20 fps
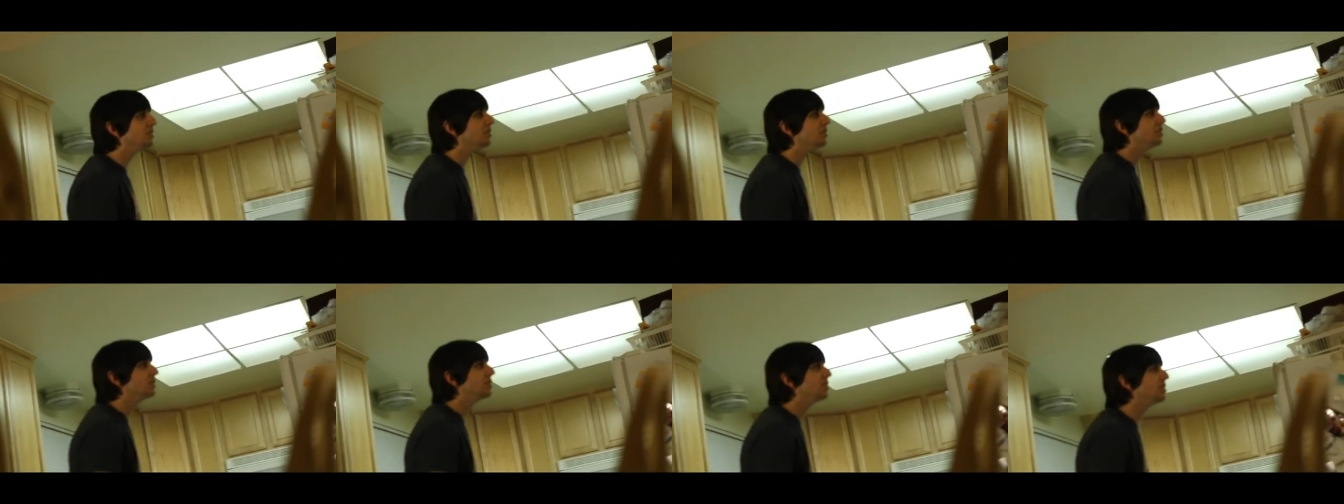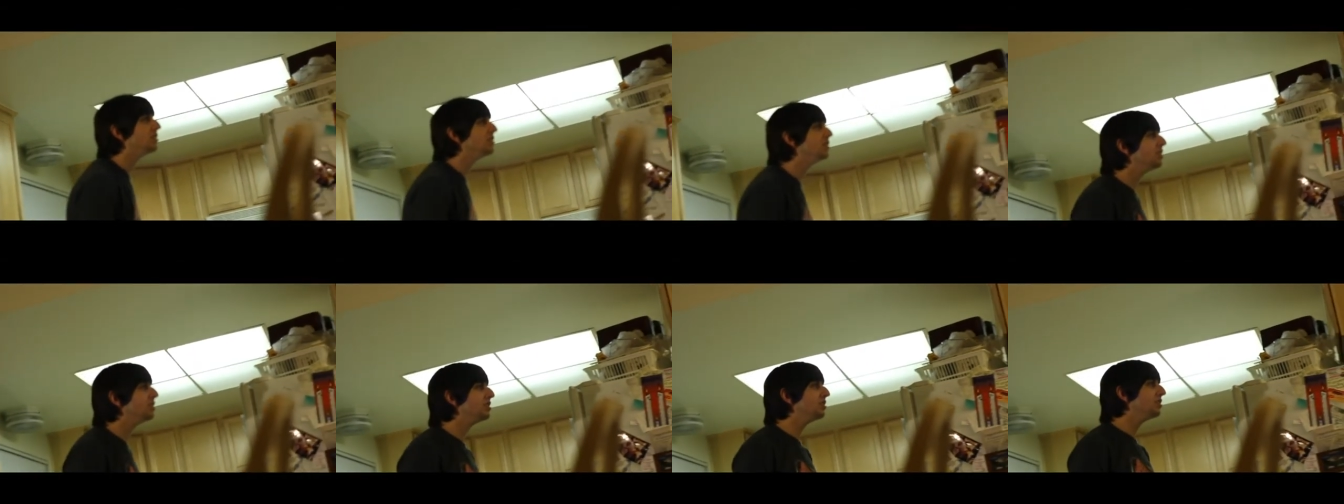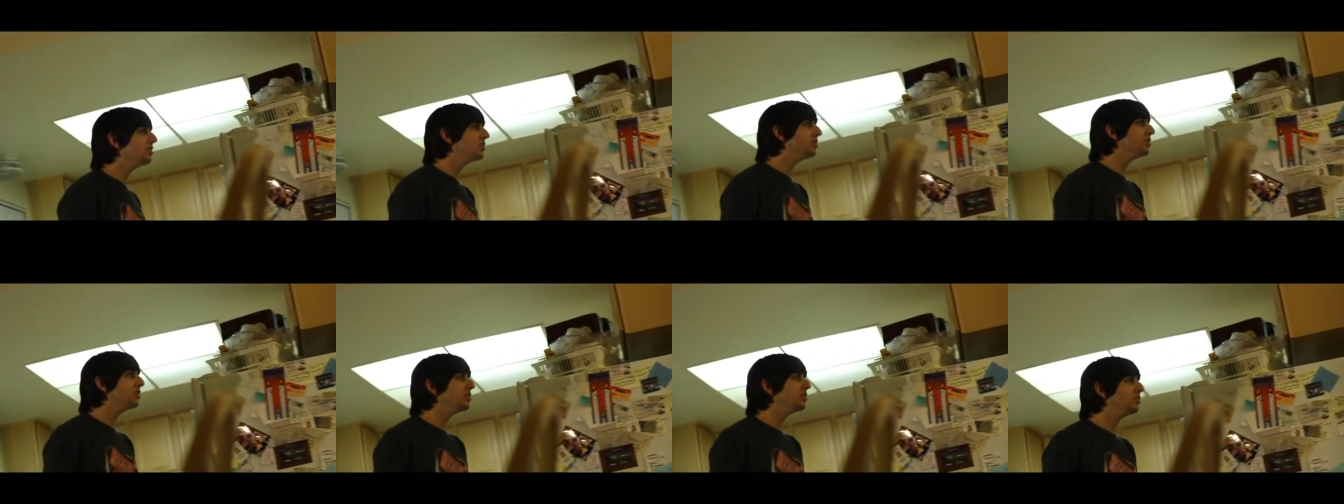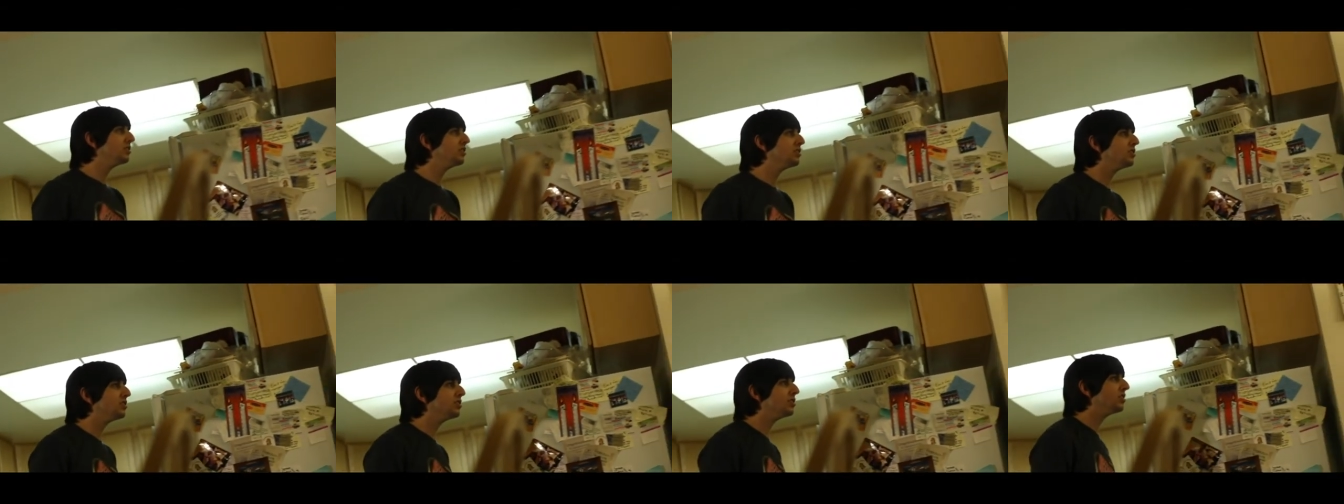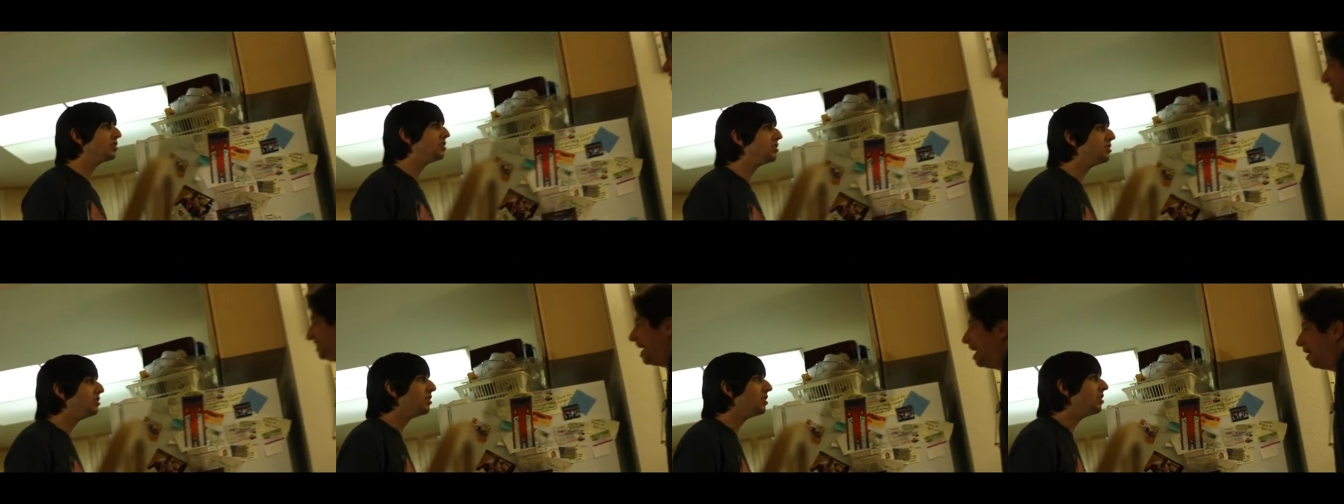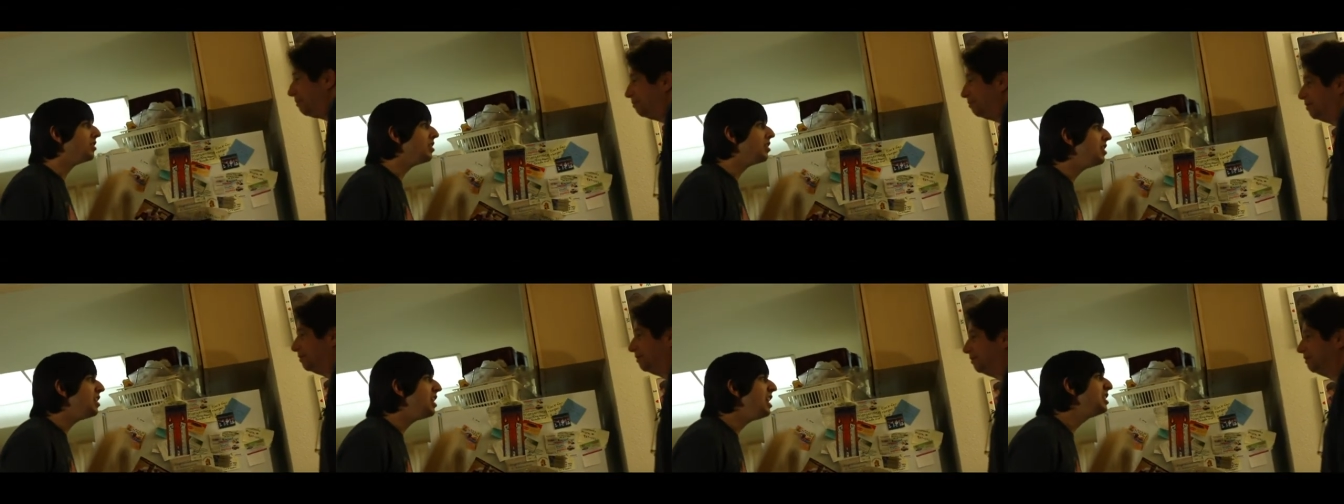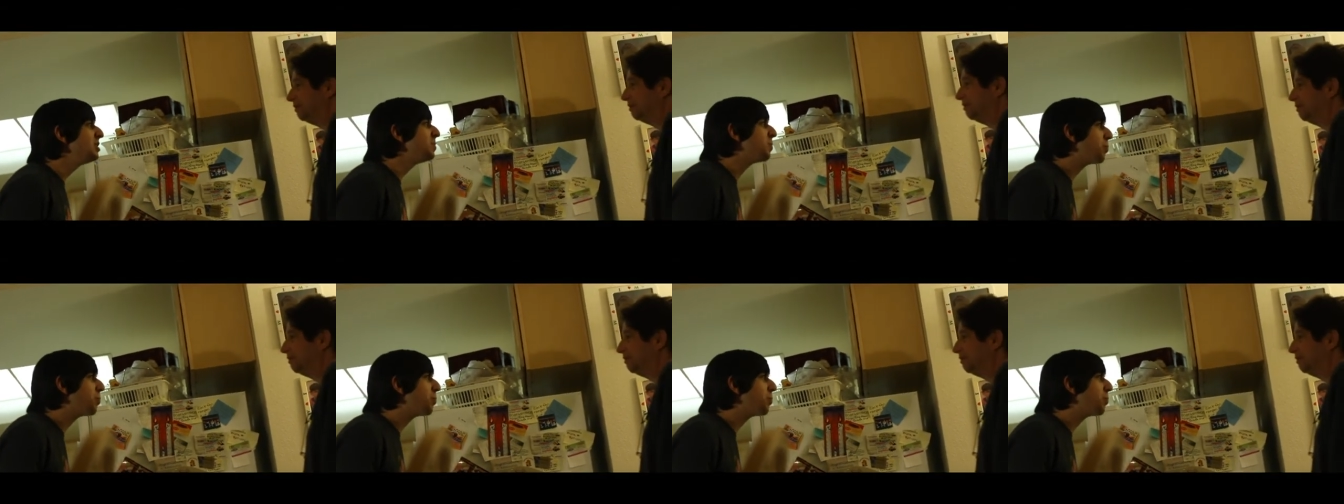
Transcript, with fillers: of shit with Johnny Depp. It's